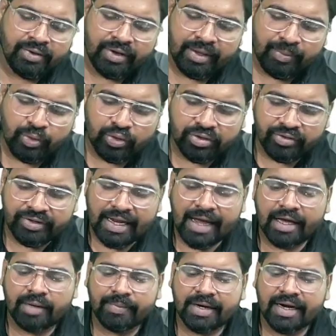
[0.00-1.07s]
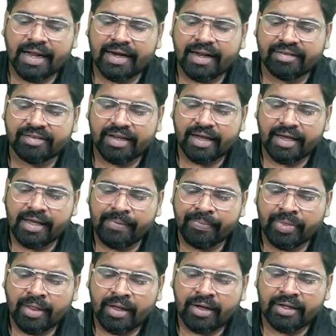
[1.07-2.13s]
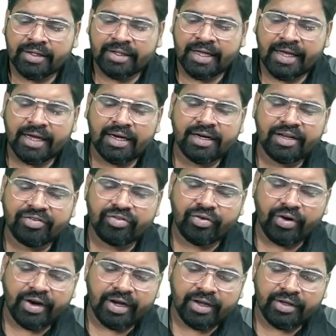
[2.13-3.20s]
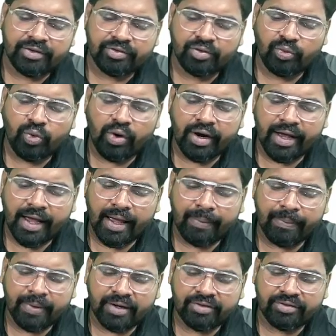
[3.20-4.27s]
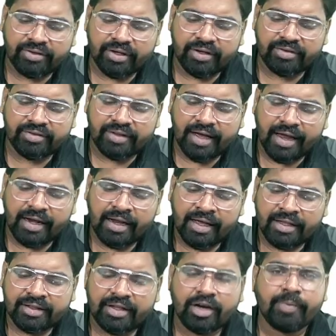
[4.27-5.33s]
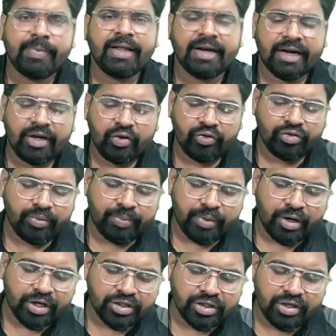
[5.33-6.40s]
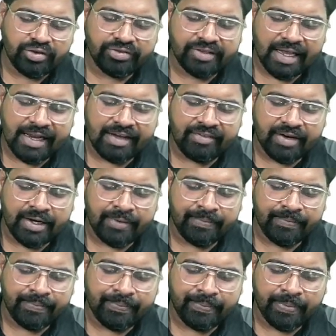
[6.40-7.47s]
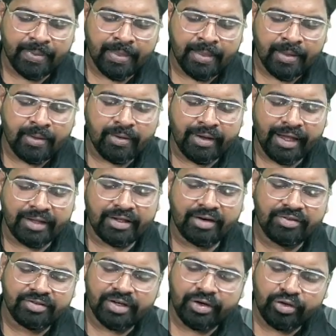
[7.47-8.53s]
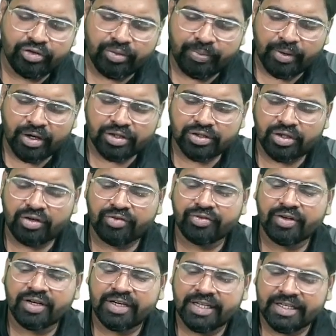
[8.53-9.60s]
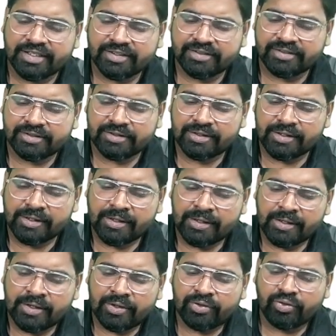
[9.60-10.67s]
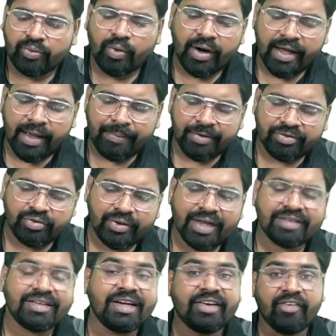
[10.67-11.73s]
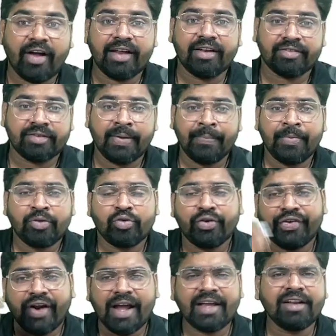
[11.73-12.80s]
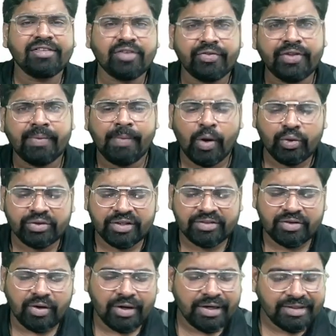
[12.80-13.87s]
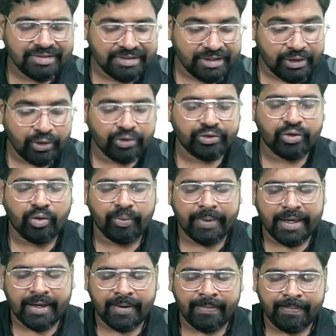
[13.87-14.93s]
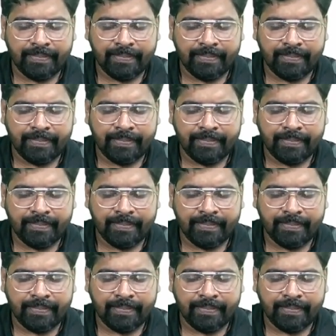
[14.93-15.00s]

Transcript: Okay, both of the lacrimal gland acini, they are destroyed. So what happens is that there will be reduced production of saliva. Okay, there is reduced production of your tears. What happens? You can see dryness. So dryness of the mouth is called a xerostomia.